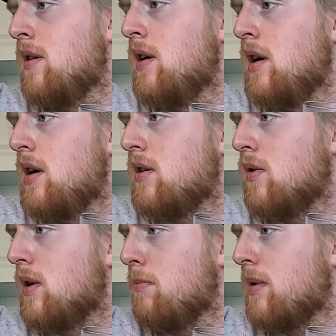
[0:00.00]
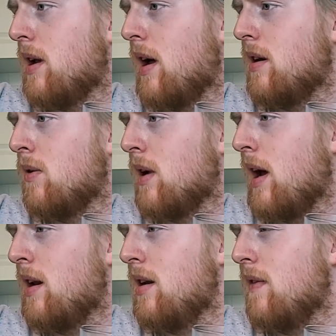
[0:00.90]
to it, but I don't hate
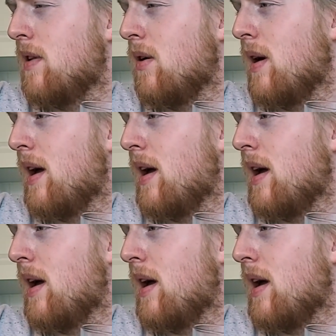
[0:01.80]
it, even though I hate